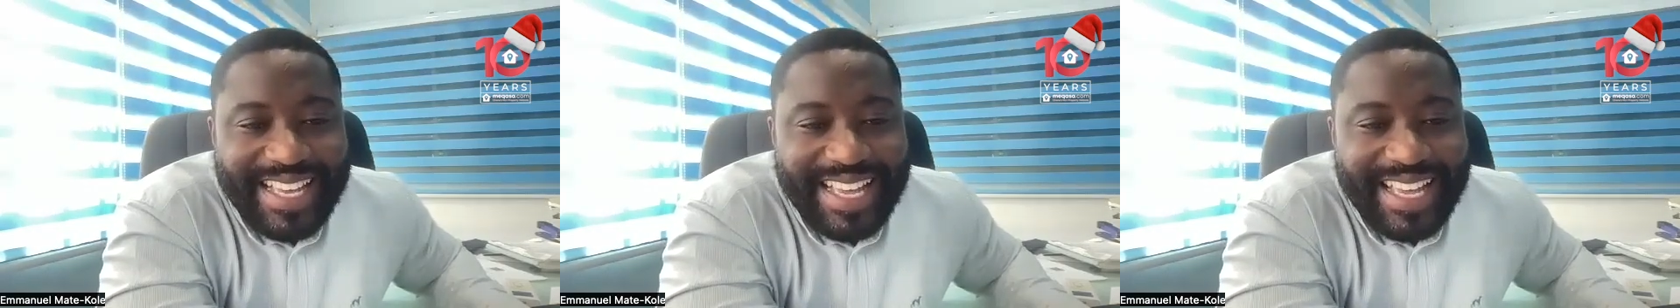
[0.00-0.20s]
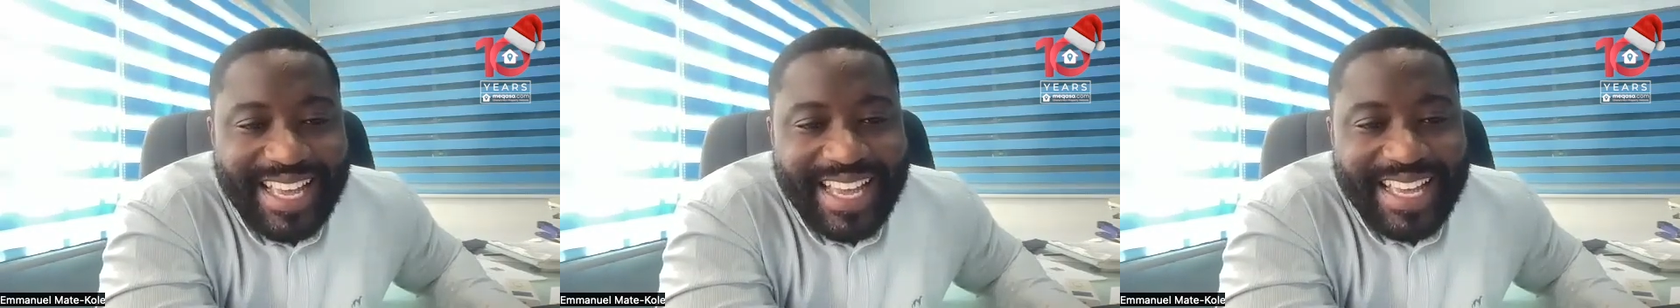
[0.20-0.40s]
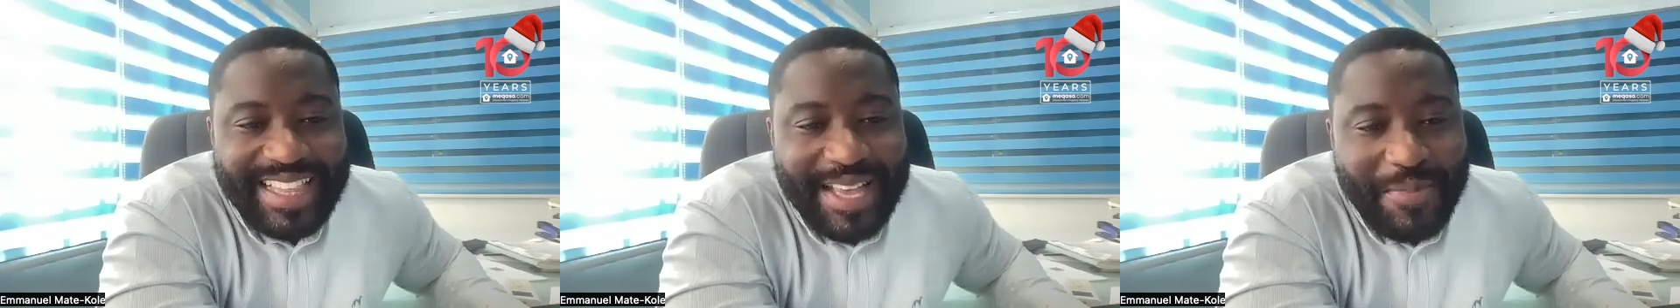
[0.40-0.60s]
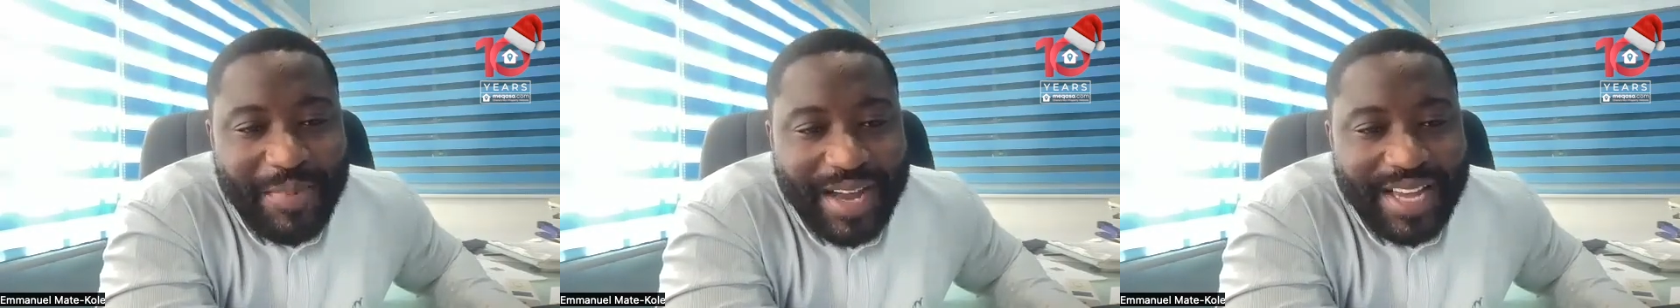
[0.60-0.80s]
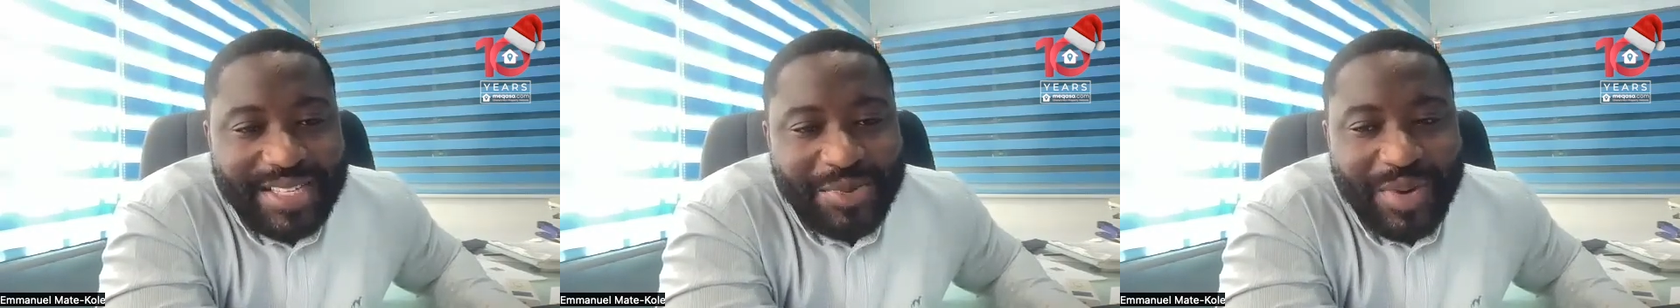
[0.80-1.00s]

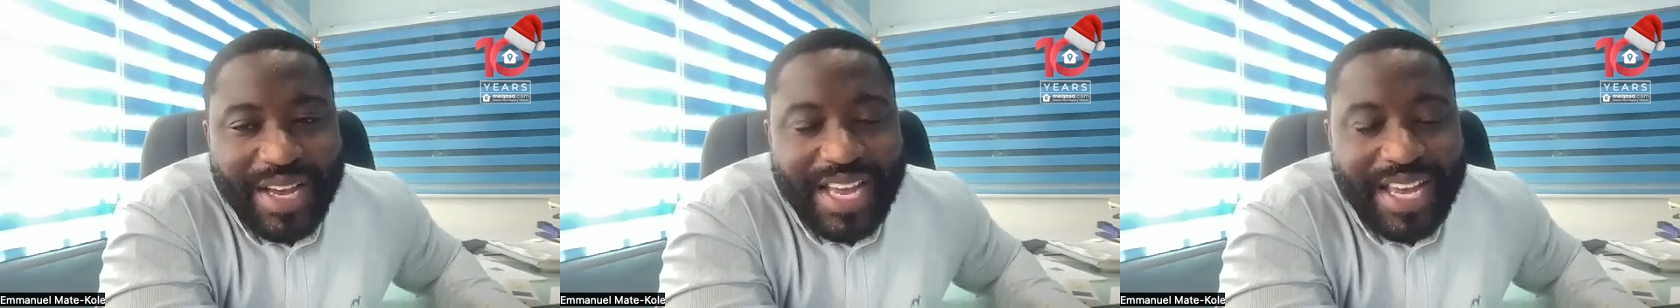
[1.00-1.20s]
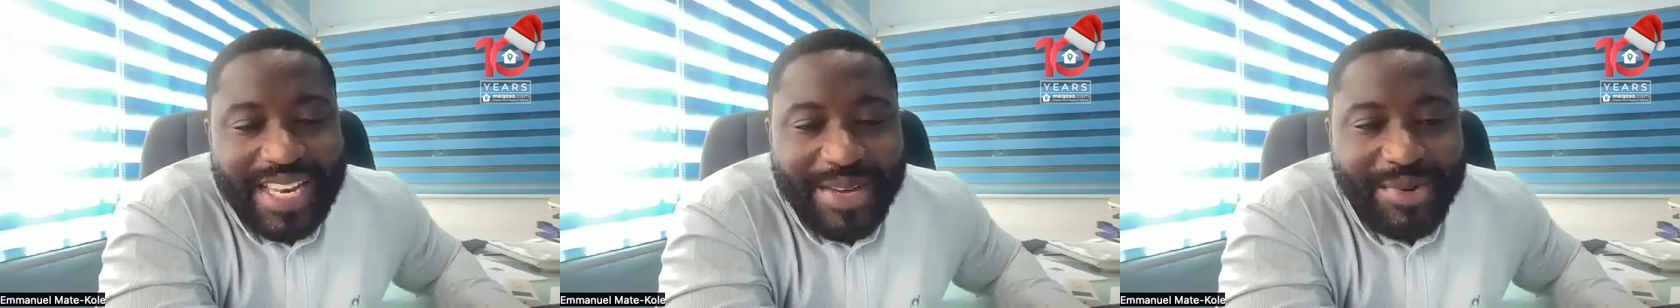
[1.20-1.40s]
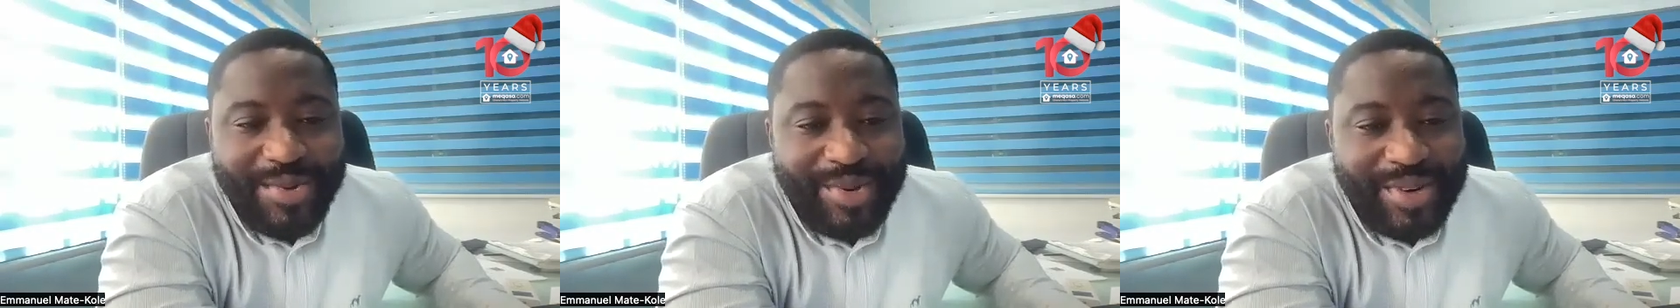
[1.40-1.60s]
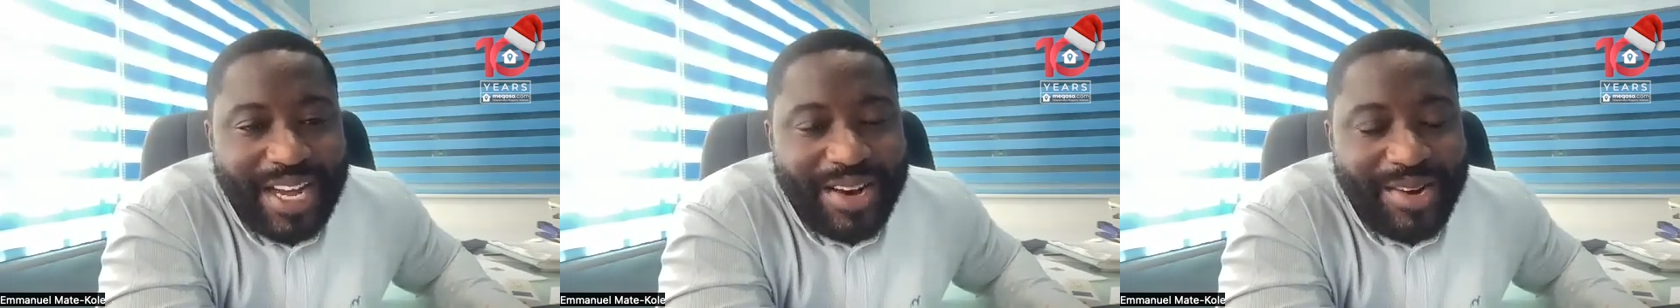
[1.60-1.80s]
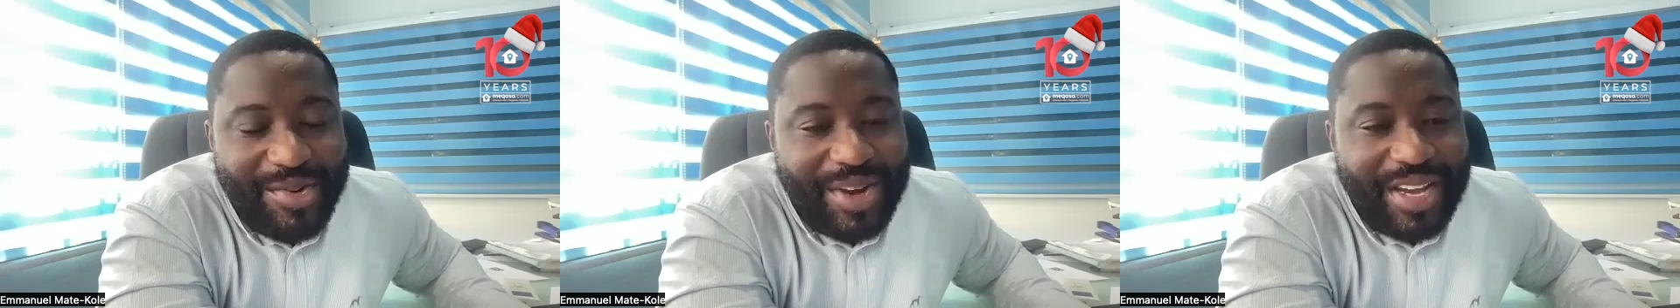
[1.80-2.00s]
enterprise where they will now
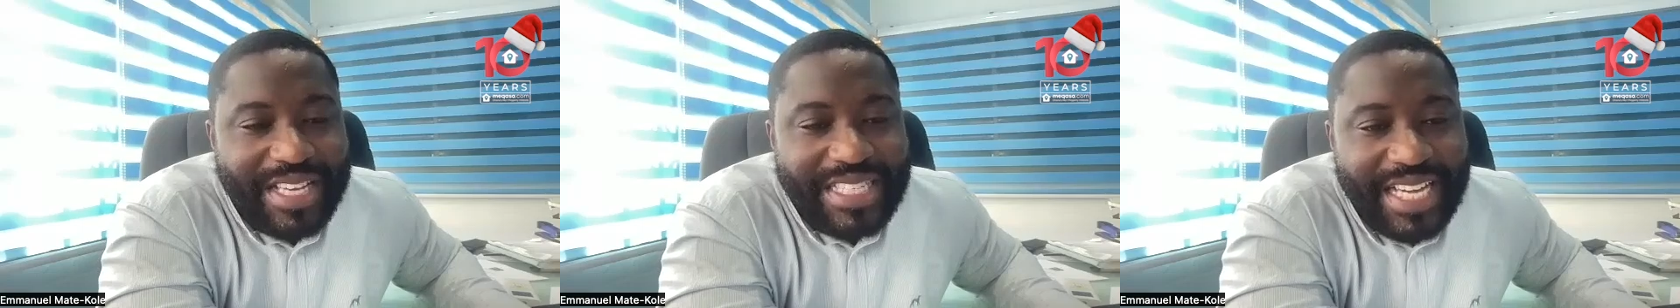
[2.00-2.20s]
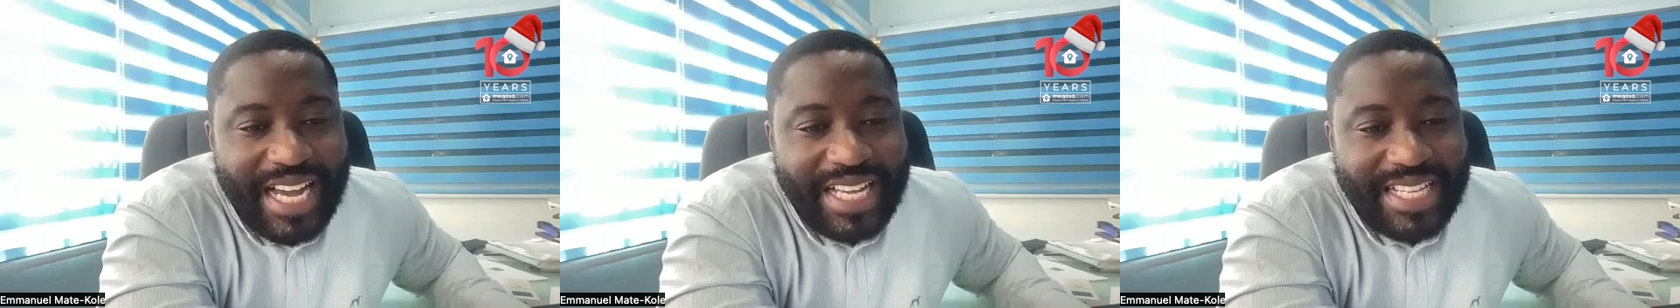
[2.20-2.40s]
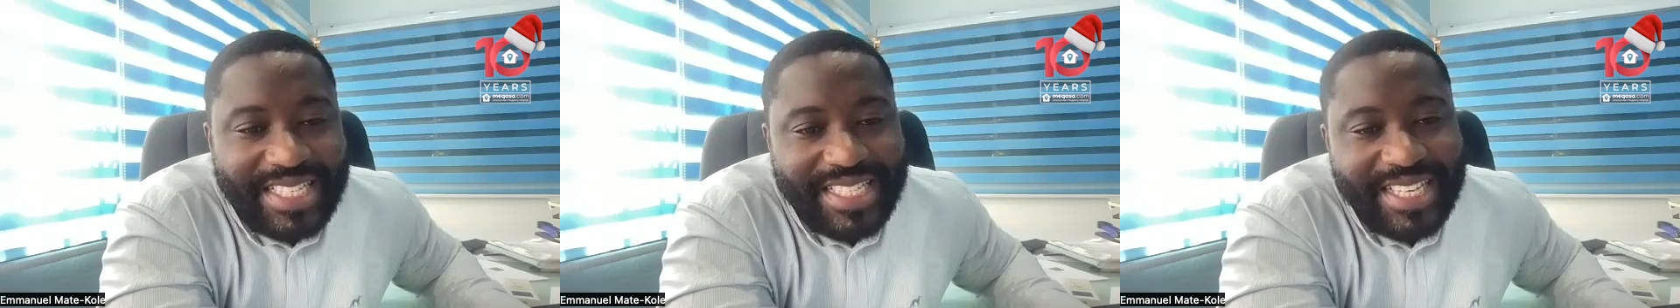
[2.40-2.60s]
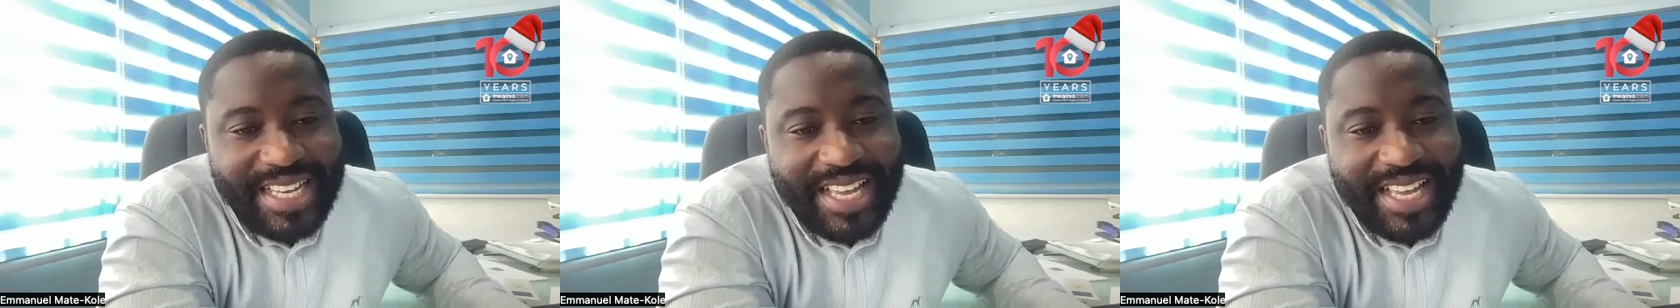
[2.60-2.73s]
go and charge